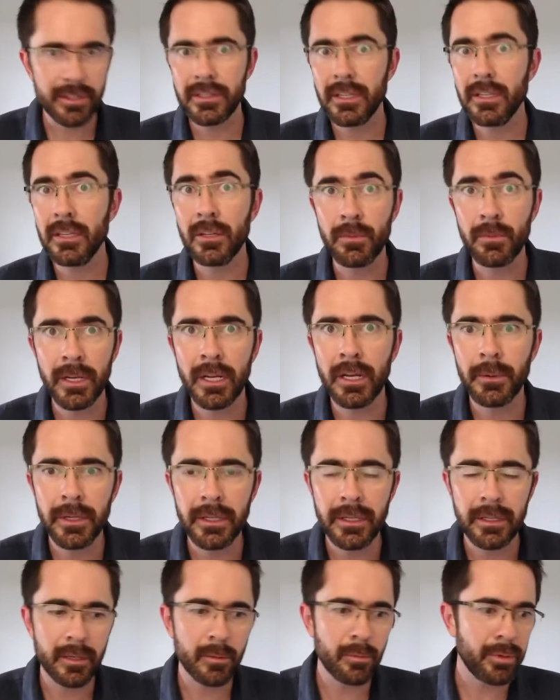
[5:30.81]
then you winnow it,
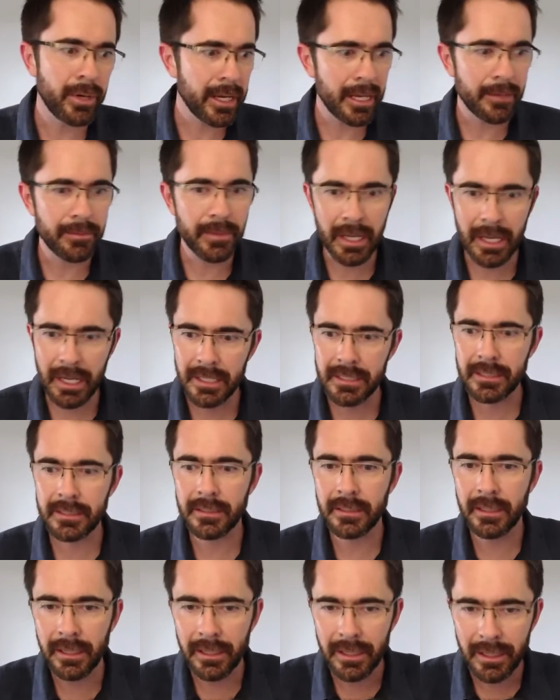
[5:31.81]
you've got to break up the husks,
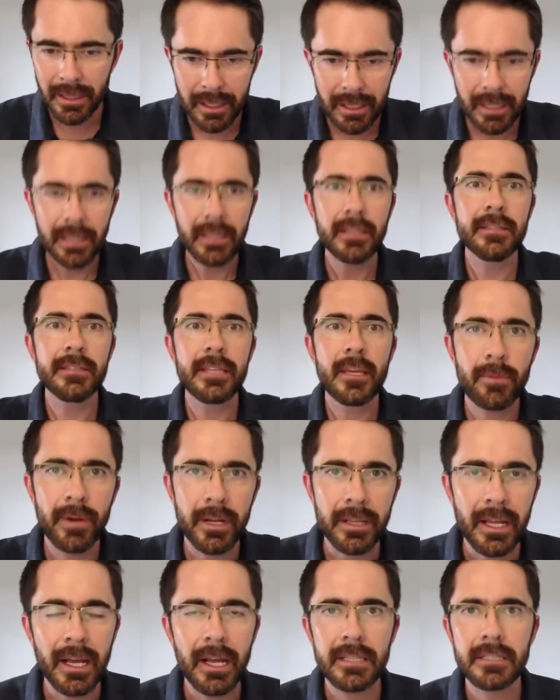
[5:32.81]
and then you separate
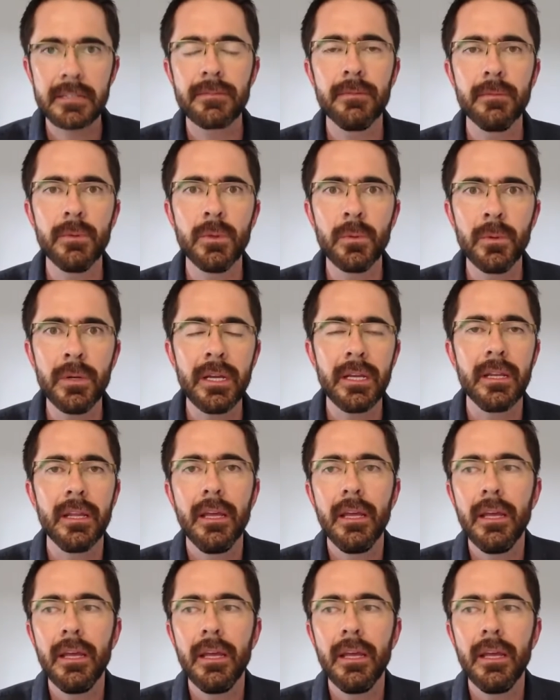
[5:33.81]
the husk from the wheat.